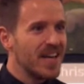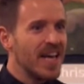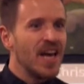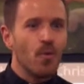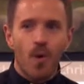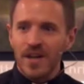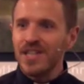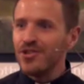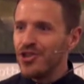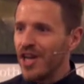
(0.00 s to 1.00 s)
It
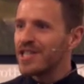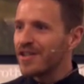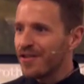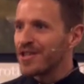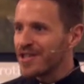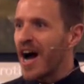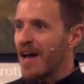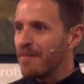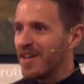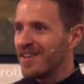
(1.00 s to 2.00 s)
wasn't just for
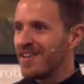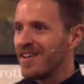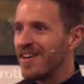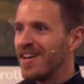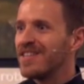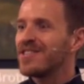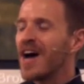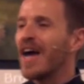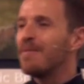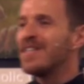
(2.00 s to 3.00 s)
Simon.
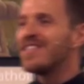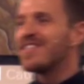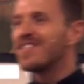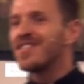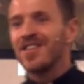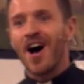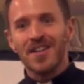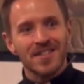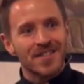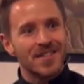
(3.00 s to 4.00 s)
Simon's
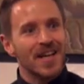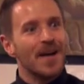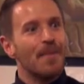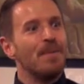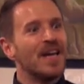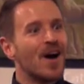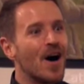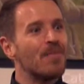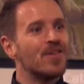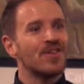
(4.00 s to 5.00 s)
sons
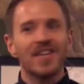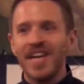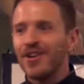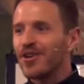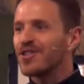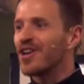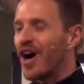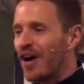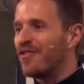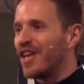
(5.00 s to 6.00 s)
become the leaders
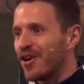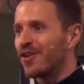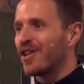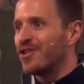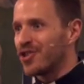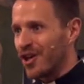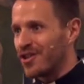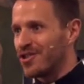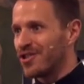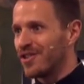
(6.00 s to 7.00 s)
of the early
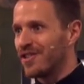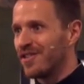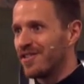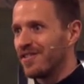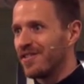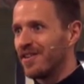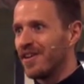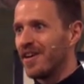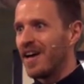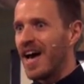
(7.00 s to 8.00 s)
church
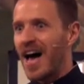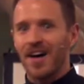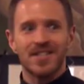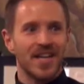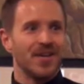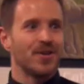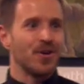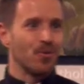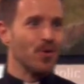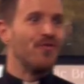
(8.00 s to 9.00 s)
Alexander
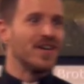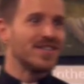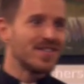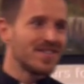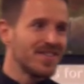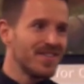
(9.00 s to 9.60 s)
and Rufus.